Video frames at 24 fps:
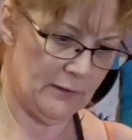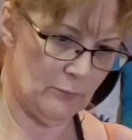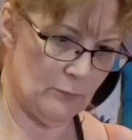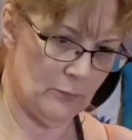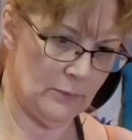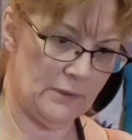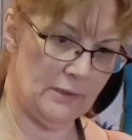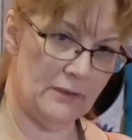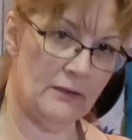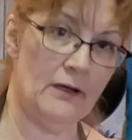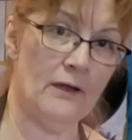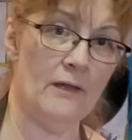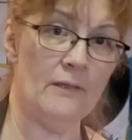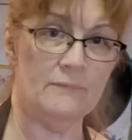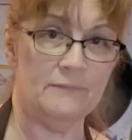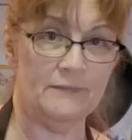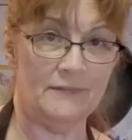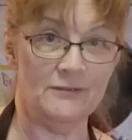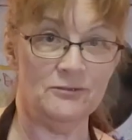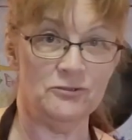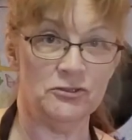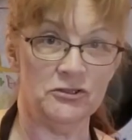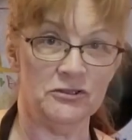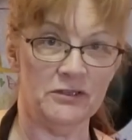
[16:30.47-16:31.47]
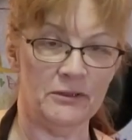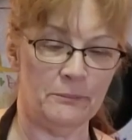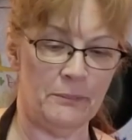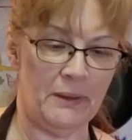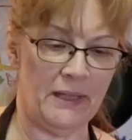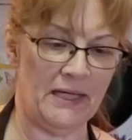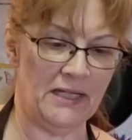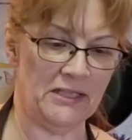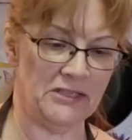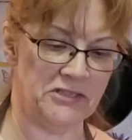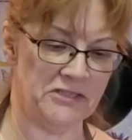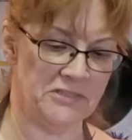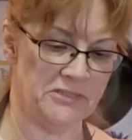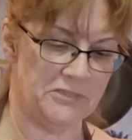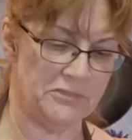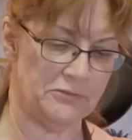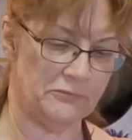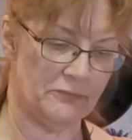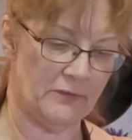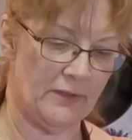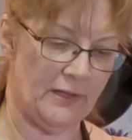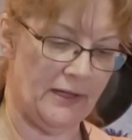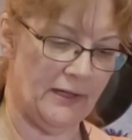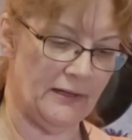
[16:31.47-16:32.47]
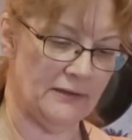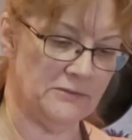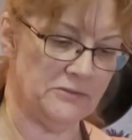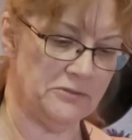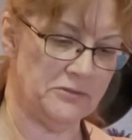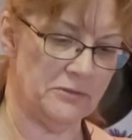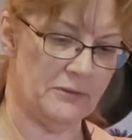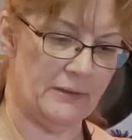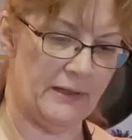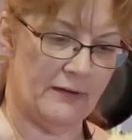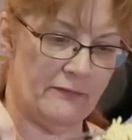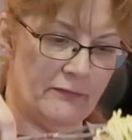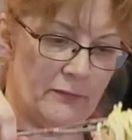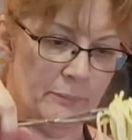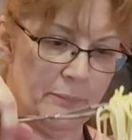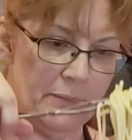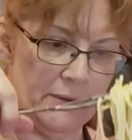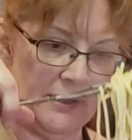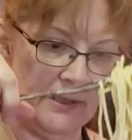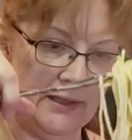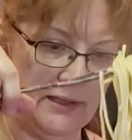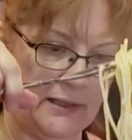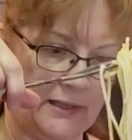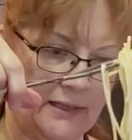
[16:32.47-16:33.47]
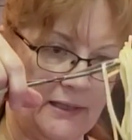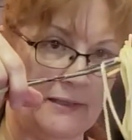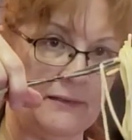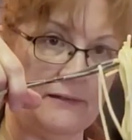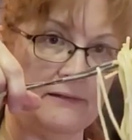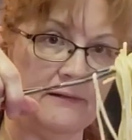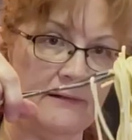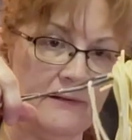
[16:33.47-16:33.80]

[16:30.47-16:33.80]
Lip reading: on what I usually pass this around so everybody can